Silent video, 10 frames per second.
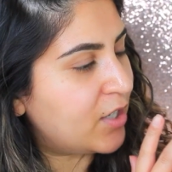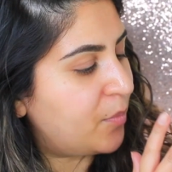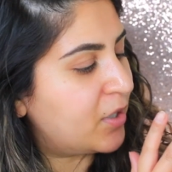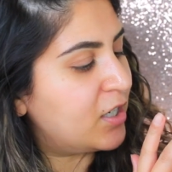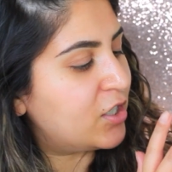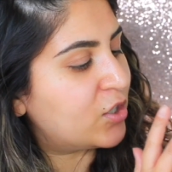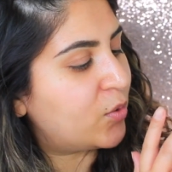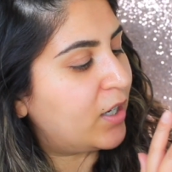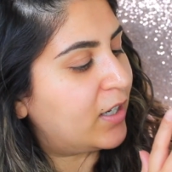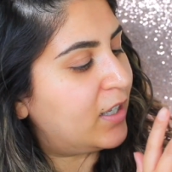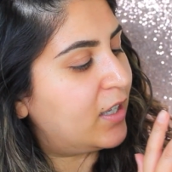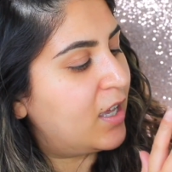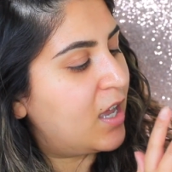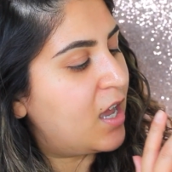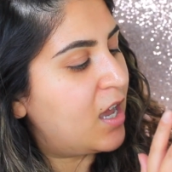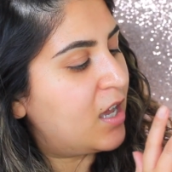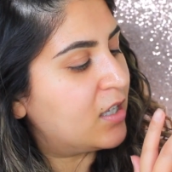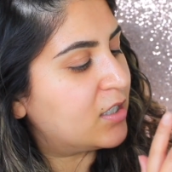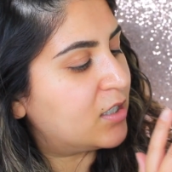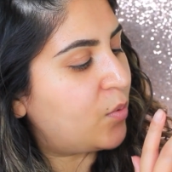So I'm gonna just quickly
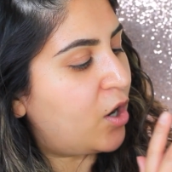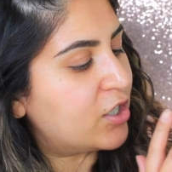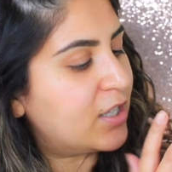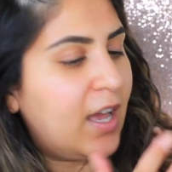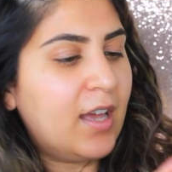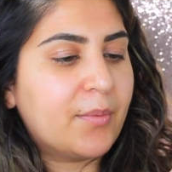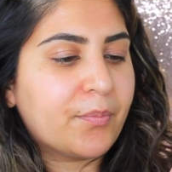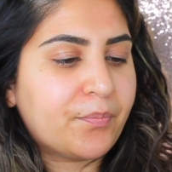swatch that.